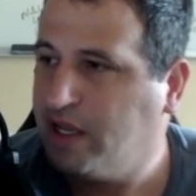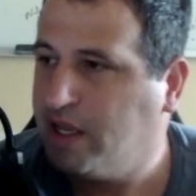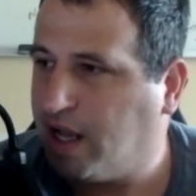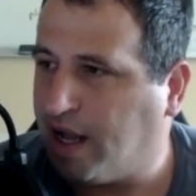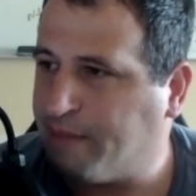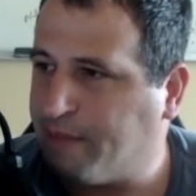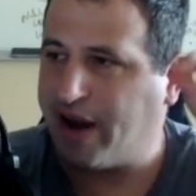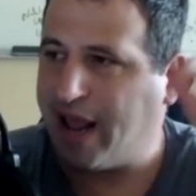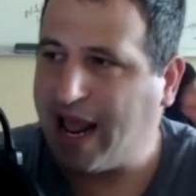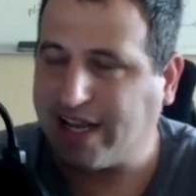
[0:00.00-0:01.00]
And I
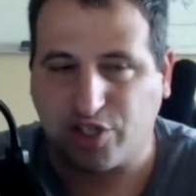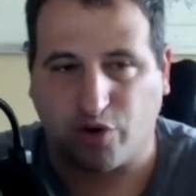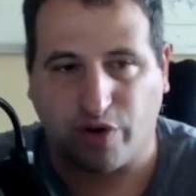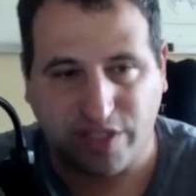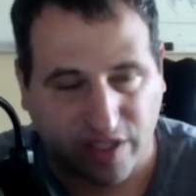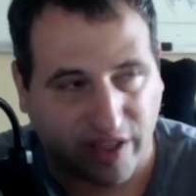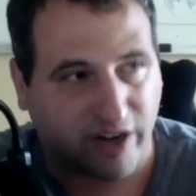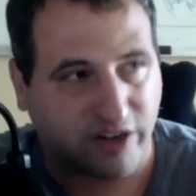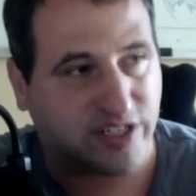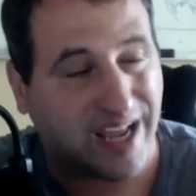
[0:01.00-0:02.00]
should put an
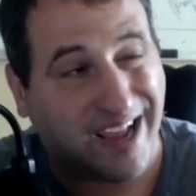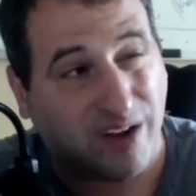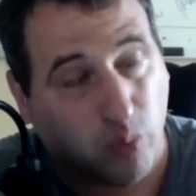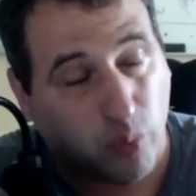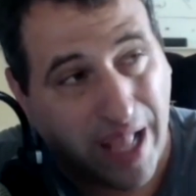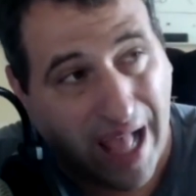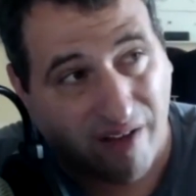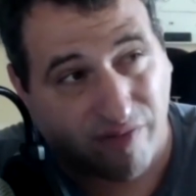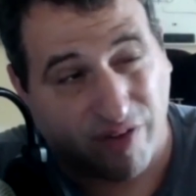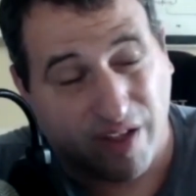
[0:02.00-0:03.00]
asterisk there saying we
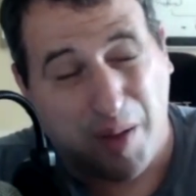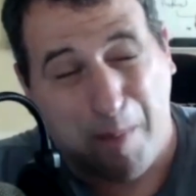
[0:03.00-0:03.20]
have